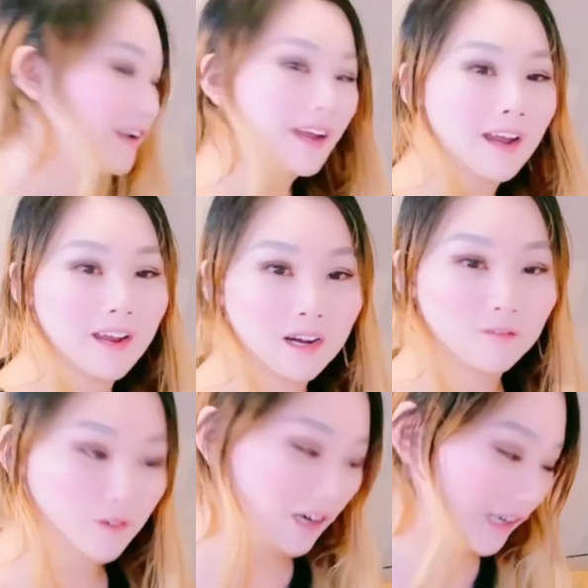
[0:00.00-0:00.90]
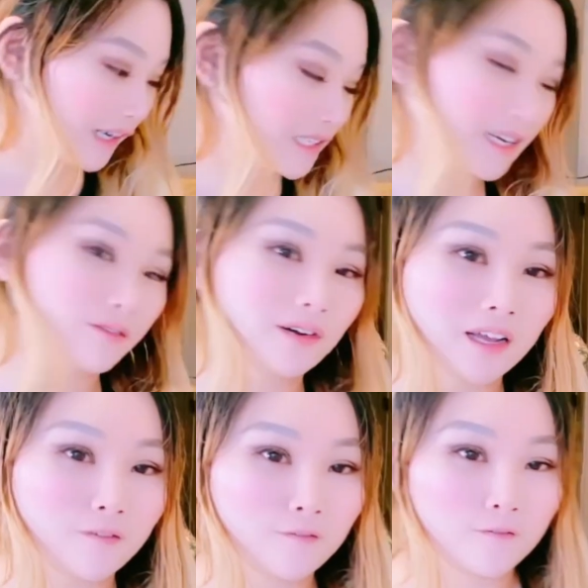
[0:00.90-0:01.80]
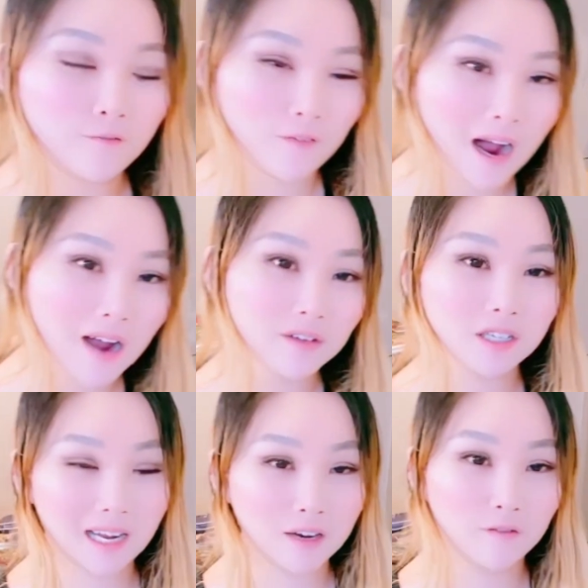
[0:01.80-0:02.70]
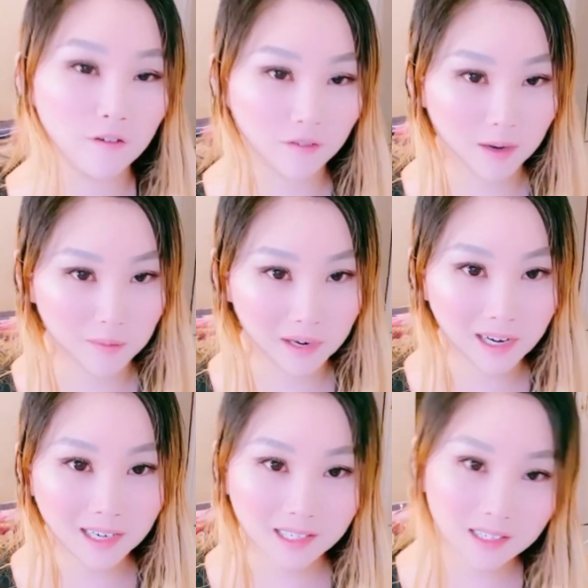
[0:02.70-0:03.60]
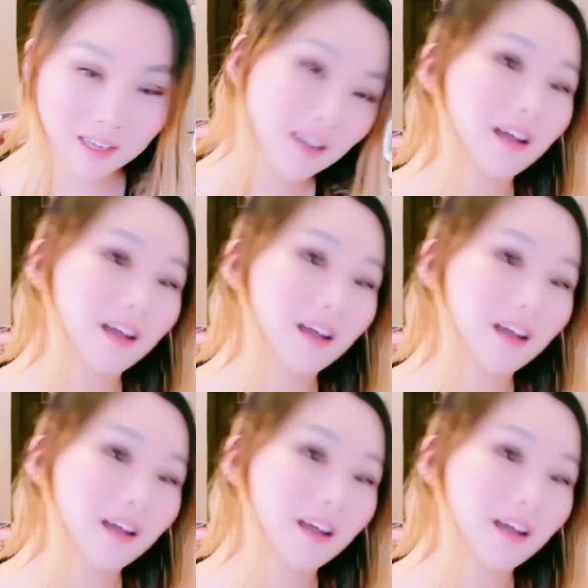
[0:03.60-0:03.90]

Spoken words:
heat up for at least like around 5 to 10 or 15 minutes.